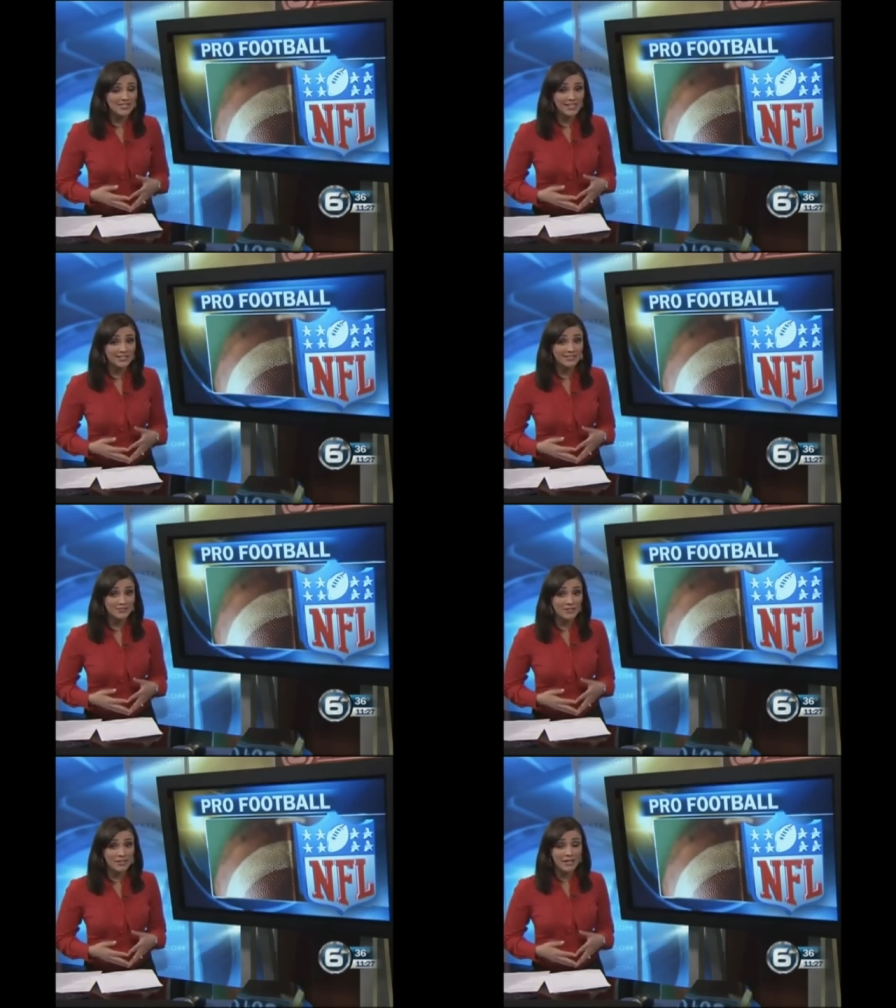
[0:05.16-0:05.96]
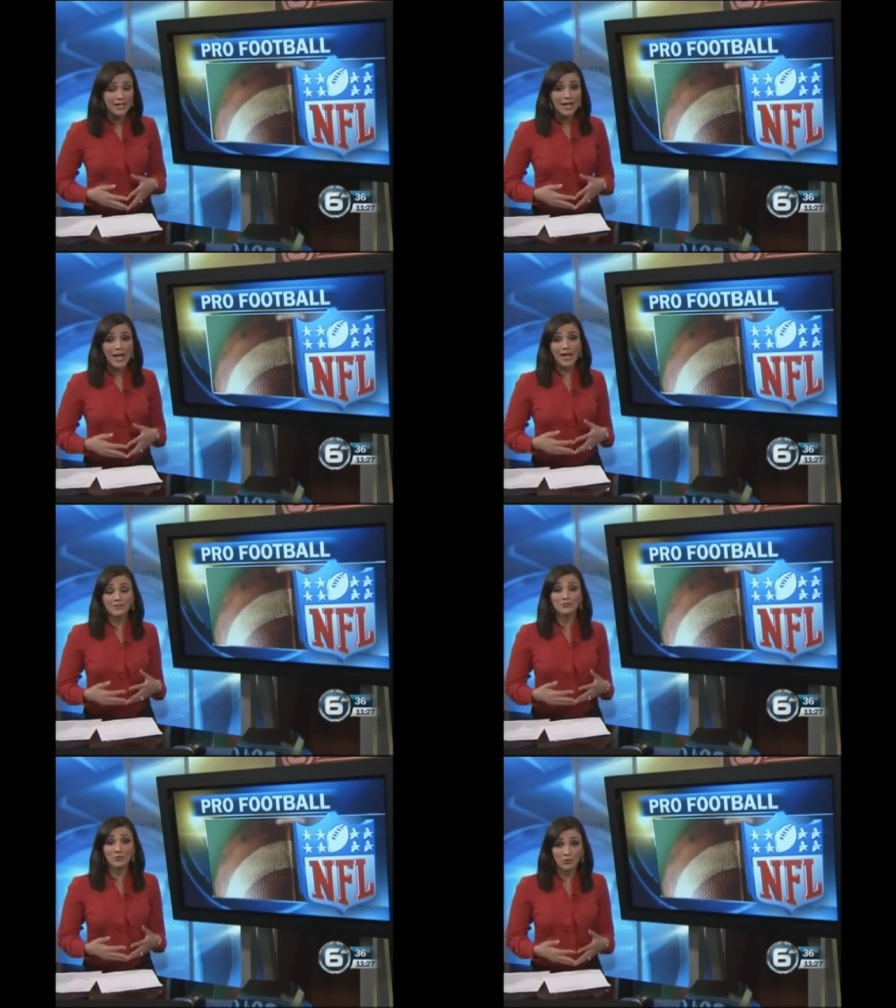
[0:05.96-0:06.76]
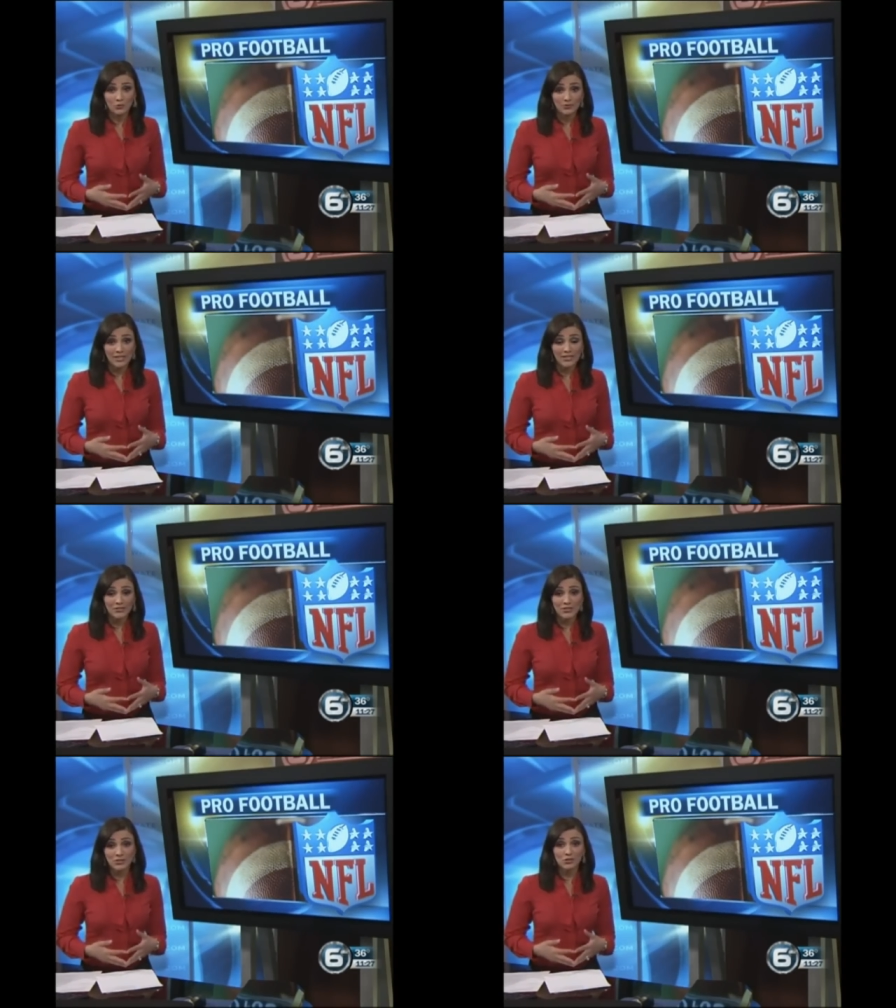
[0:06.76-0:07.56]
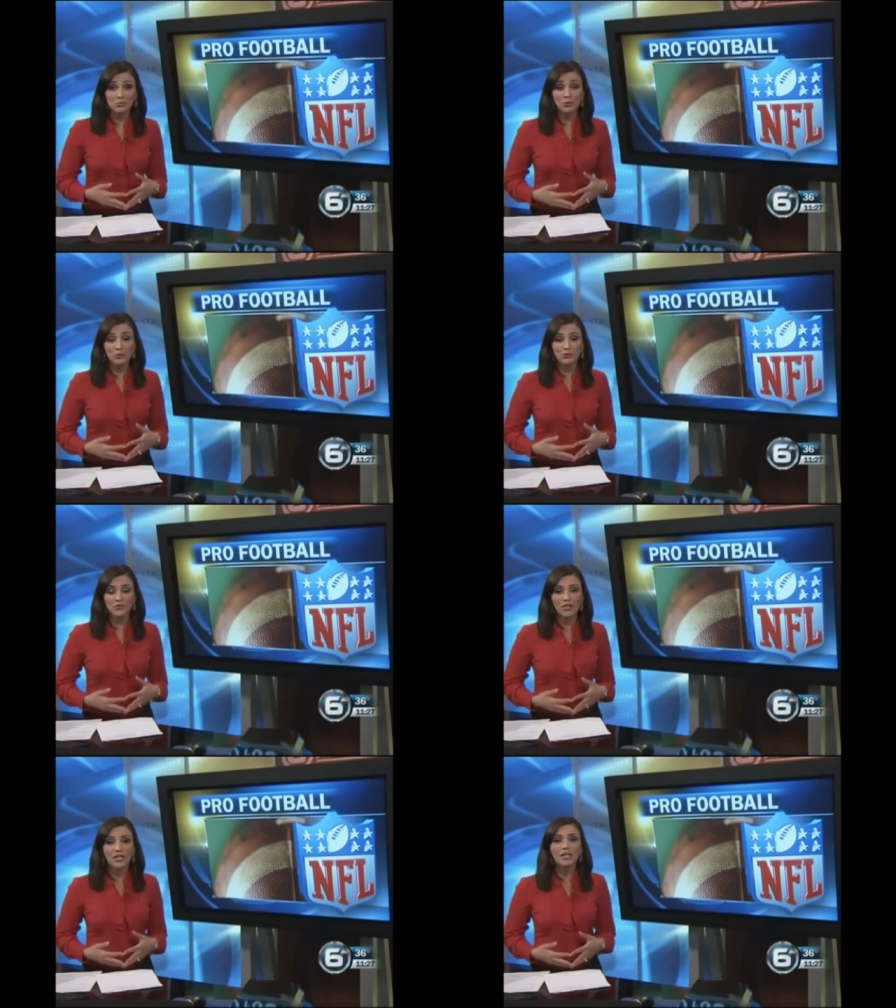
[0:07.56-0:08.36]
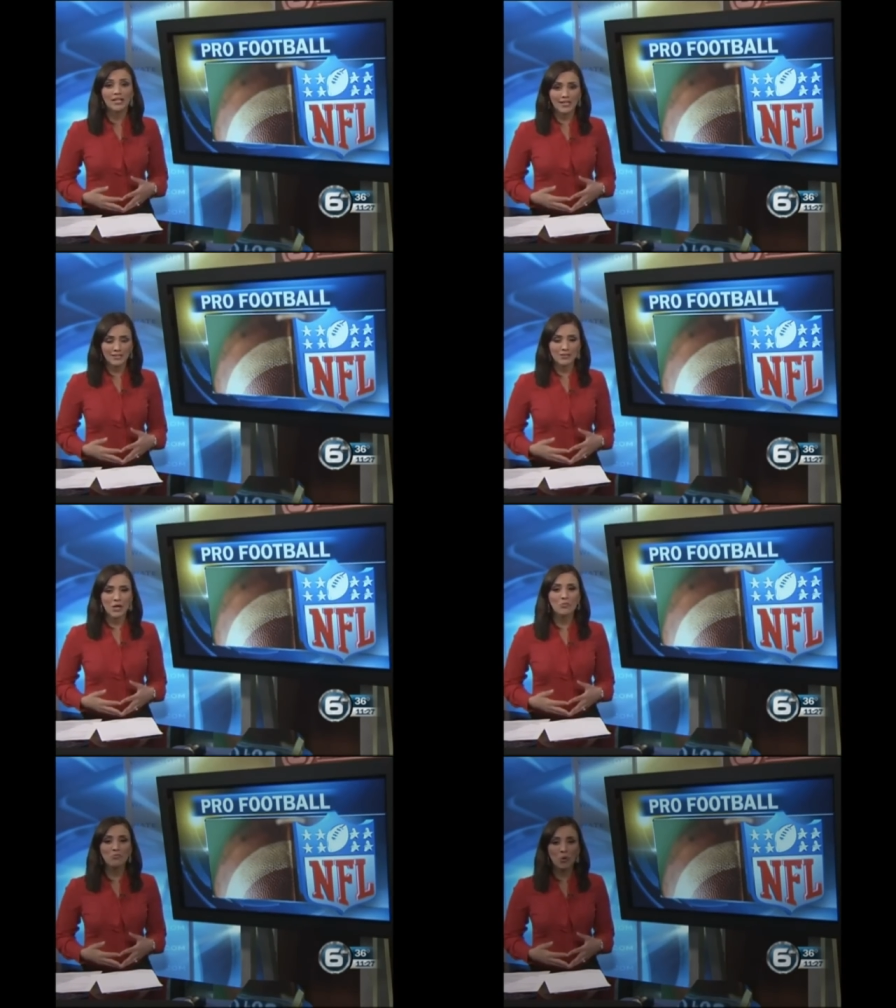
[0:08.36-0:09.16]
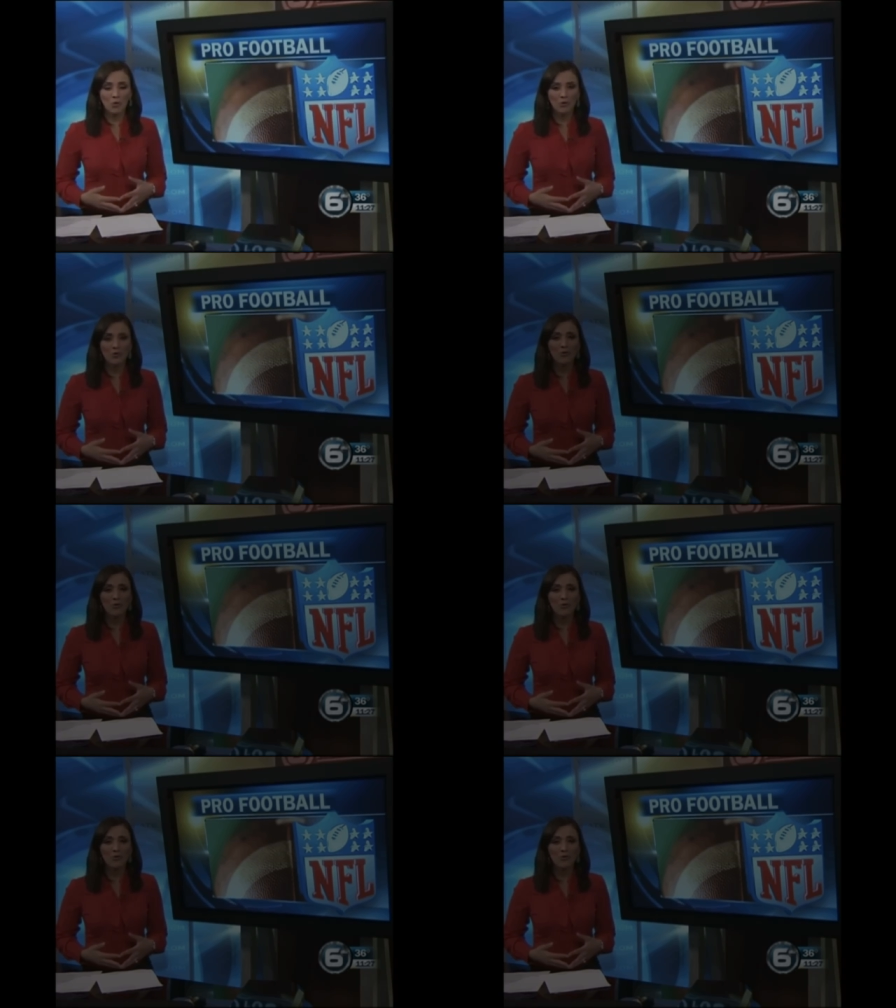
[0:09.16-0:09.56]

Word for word: negativity as fuel and continues to prove he's a born